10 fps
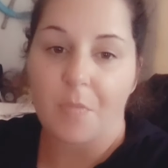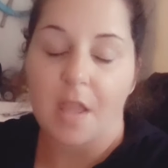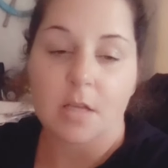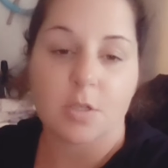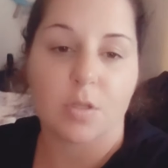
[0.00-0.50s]

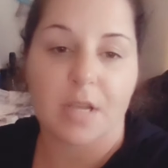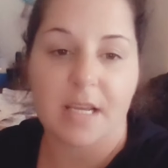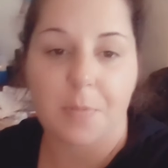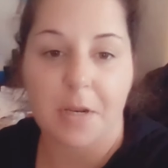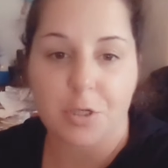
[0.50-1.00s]
So today's
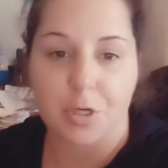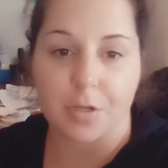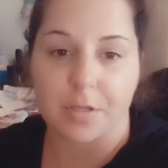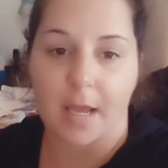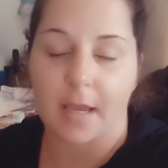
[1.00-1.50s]
been a chill
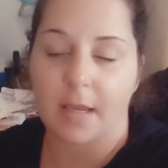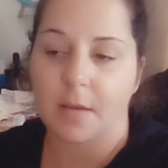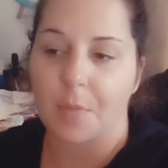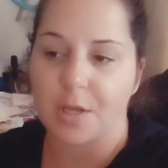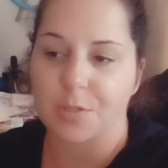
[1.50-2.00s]
day.
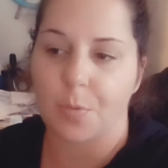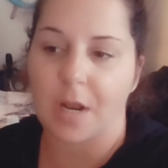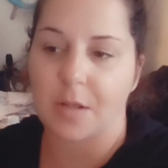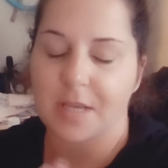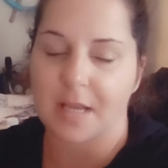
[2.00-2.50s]
My husband went
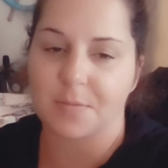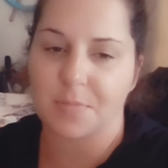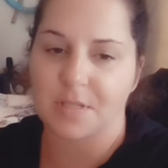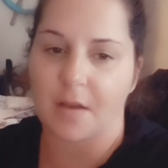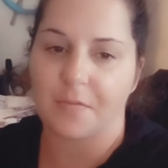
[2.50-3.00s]
out to get some
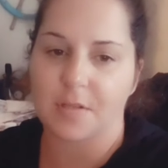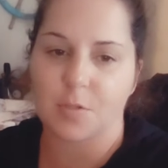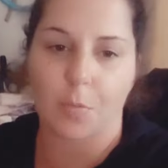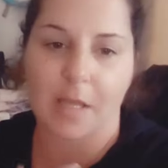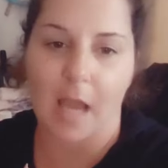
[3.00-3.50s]
stuff because
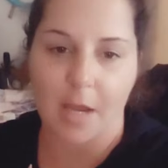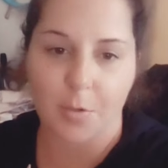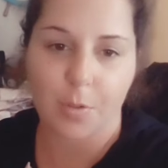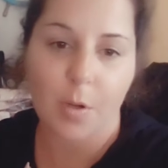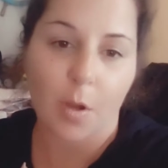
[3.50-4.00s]
normally I
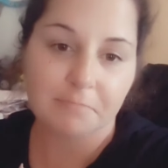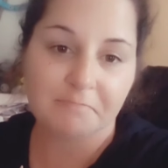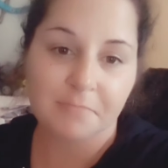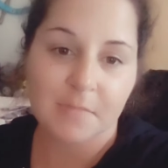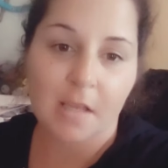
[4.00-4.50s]
do it all
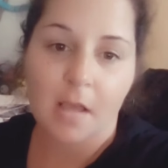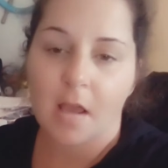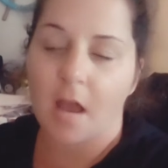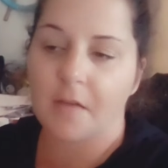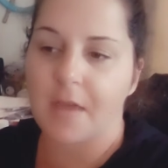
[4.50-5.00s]

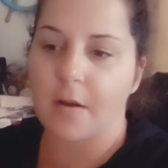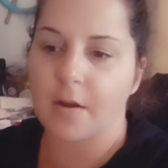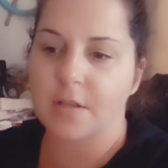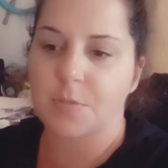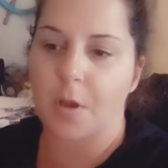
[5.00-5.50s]
of the
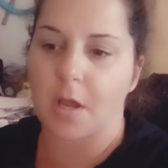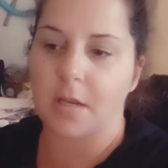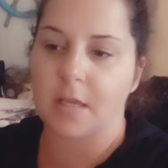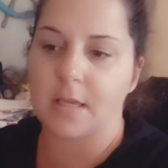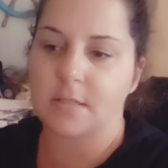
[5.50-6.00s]
errands, but
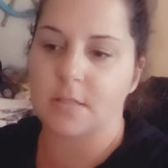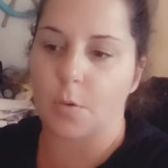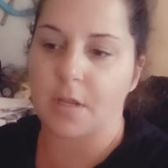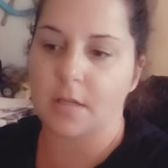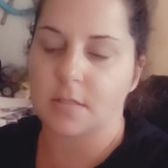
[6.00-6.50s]
he's
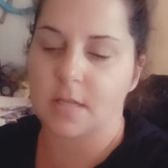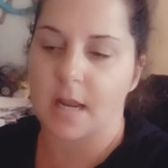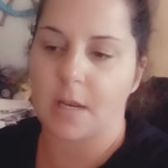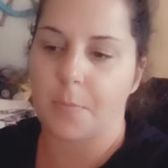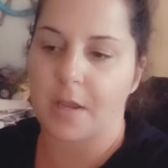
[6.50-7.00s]
doing it
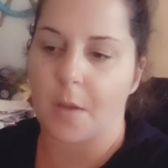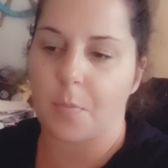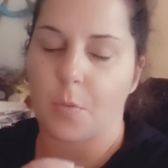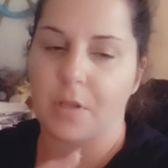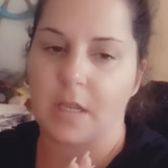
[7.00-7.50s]
today to pick up
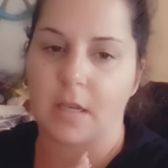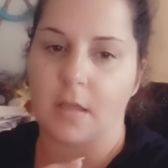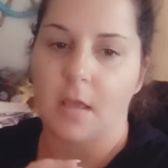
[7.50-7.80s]
what we need.